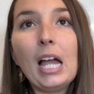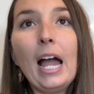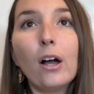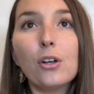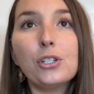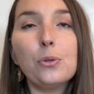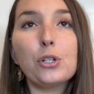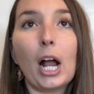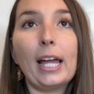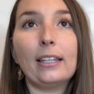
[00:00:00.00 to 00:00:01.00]
I also
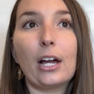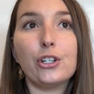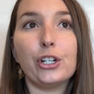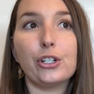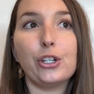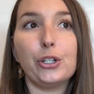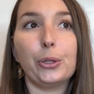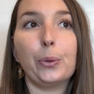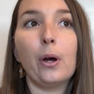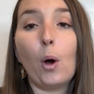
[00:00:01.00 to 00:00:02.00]
tried last year to
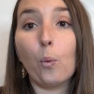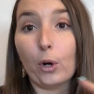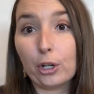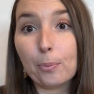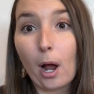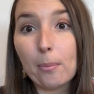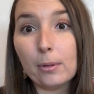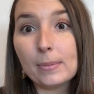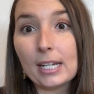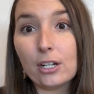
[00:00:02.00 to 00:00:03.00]
do a word
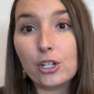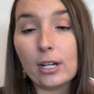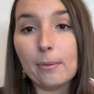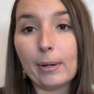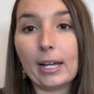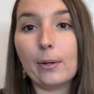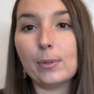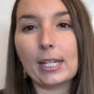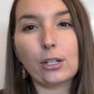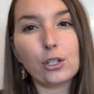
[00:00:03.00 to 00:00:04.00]
problem station, but it
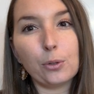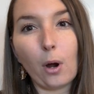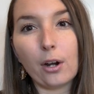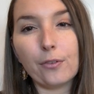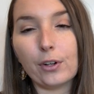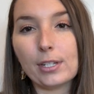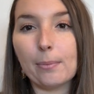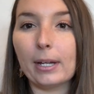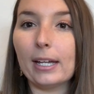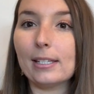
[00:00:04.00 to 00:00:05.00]
was like too hard for
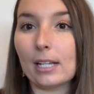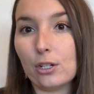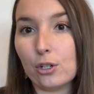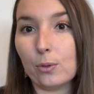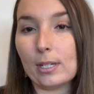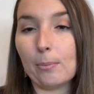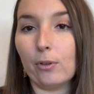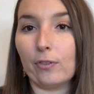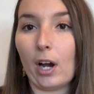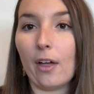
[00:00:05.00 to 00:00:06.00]
some kids and too
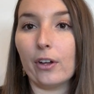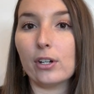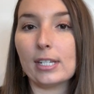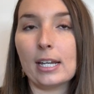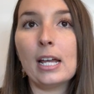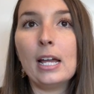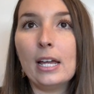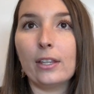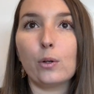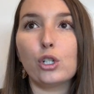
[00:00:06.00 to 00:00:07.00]
simple for others. And
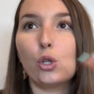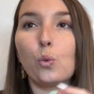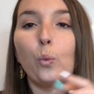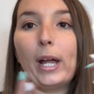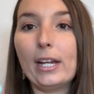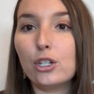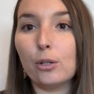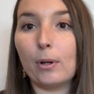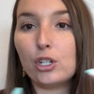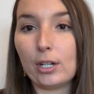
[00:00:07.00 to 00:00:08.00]
there was just way too
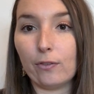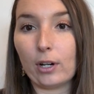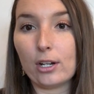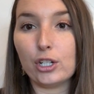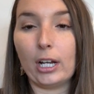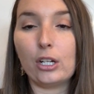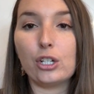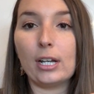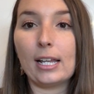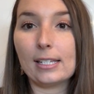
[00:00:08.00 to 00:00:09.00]
much
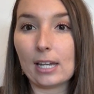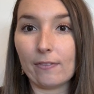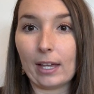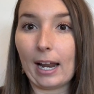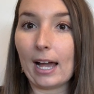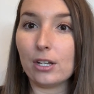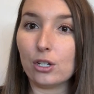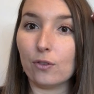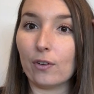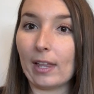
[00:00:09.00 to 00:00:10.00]
differentiation and stuff that I had to
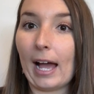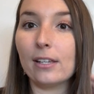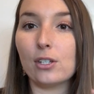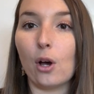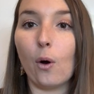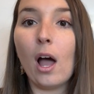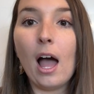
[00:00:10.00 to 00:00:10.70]
do for that. So